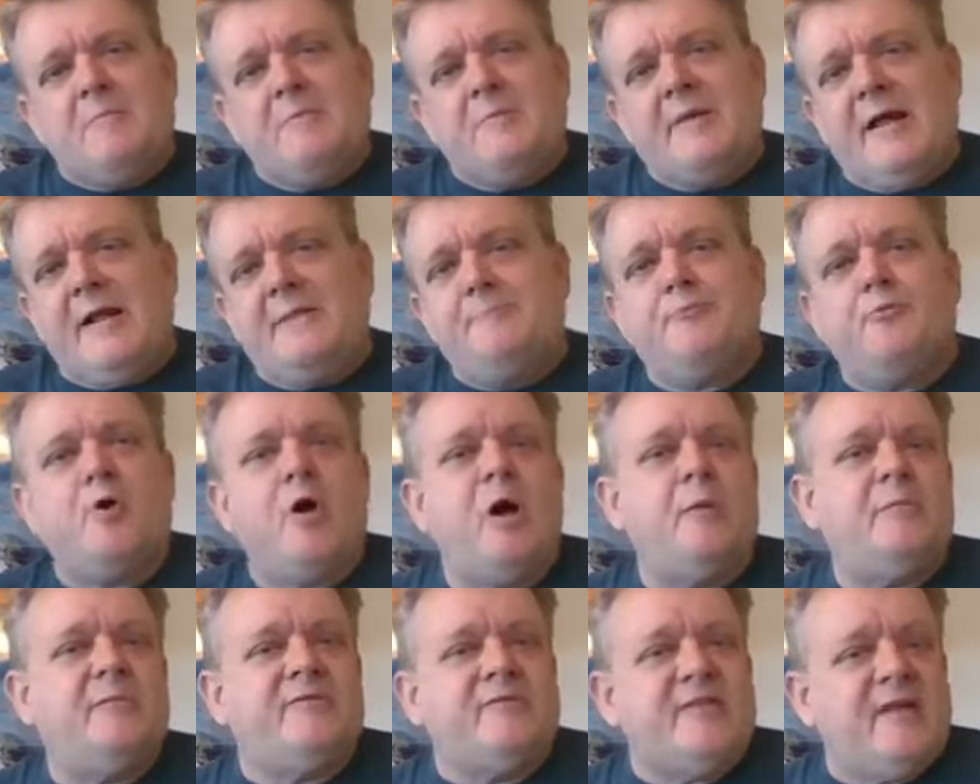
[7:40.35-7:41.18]
but I
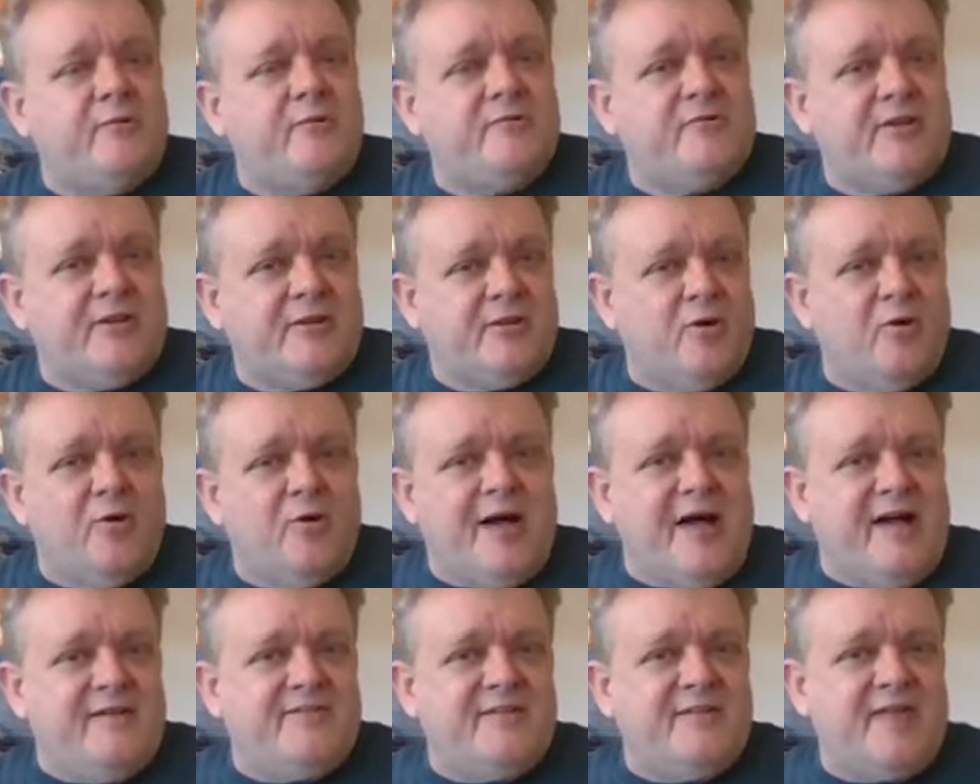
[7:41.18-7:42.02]
promised I was going to go
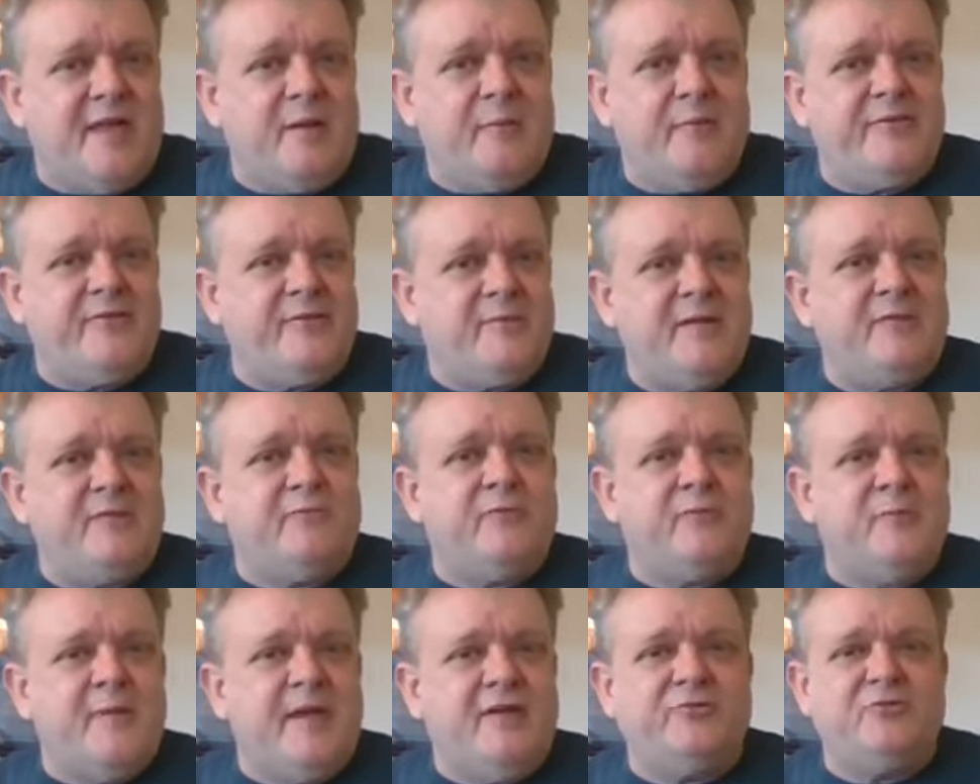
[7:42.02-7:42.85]
live today with some
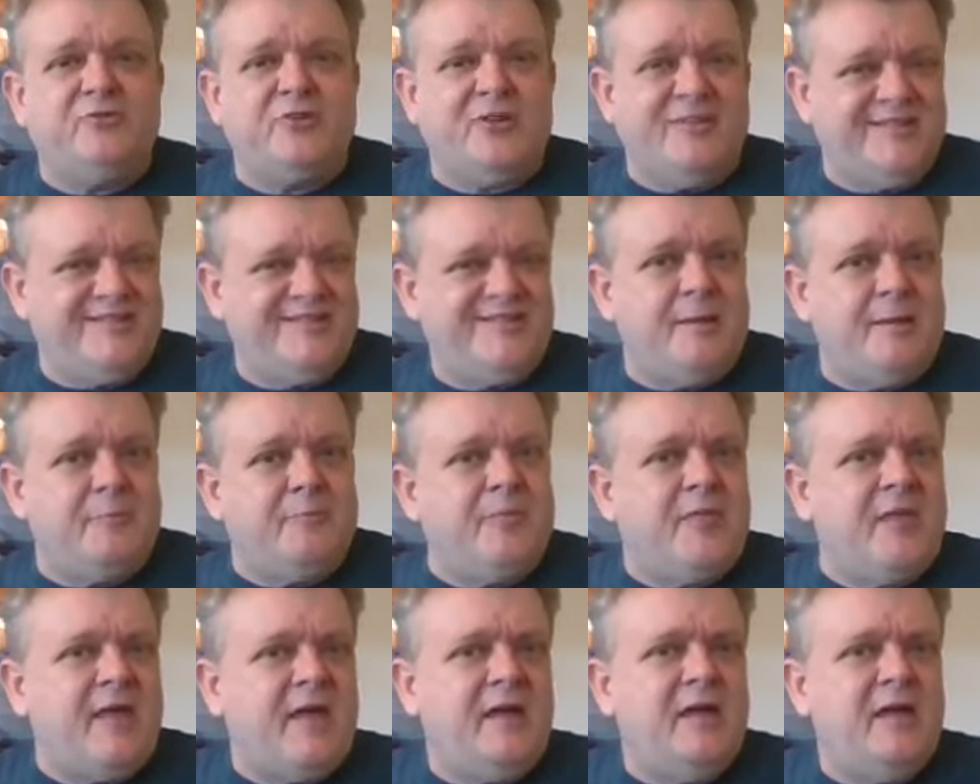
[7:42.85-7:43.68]
information on
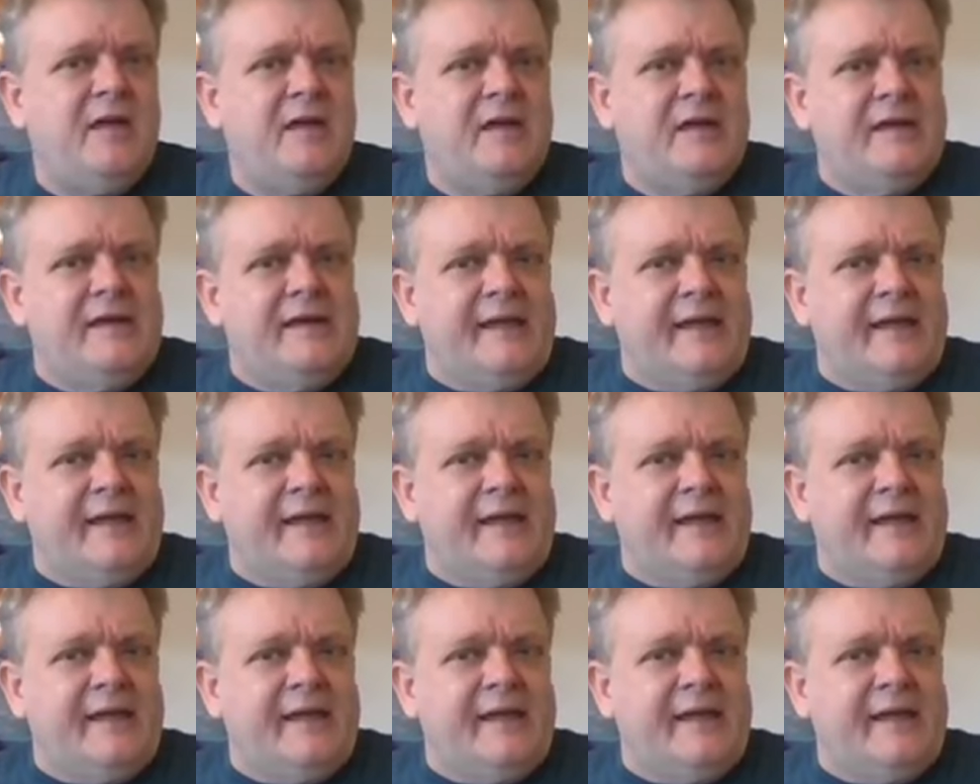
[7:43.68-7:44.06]
something,